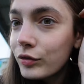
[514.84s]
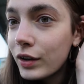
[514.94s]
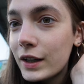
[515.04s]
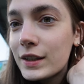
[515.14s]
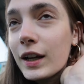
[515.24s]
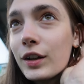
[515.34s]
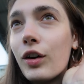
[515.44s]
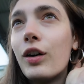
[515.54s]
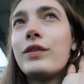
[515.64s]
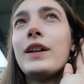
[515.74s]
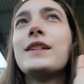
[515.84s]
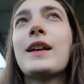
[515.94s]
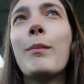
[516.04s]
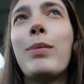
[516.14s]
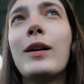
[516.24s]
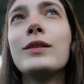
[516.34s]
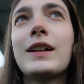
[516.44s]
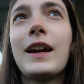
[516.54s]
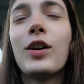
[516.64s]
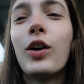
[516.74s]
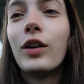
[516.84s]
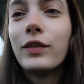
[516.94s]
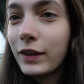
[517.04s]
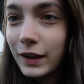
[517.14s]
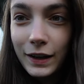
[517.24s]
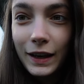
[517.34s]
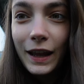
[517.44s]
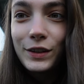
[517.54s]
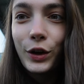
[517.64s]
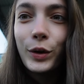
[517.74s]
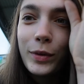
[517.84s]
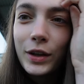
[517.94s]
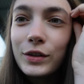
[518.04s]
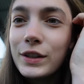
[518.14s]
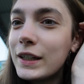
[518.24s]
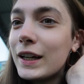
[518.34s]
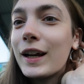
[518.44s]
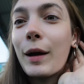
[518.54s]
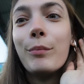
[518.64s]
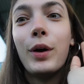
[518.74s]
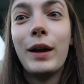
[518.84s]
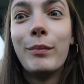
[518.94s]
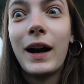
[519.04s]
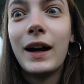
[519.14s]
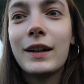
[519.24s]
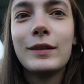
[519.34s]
Right, second half is about to kick off. Let's hope that U C D can pull it back.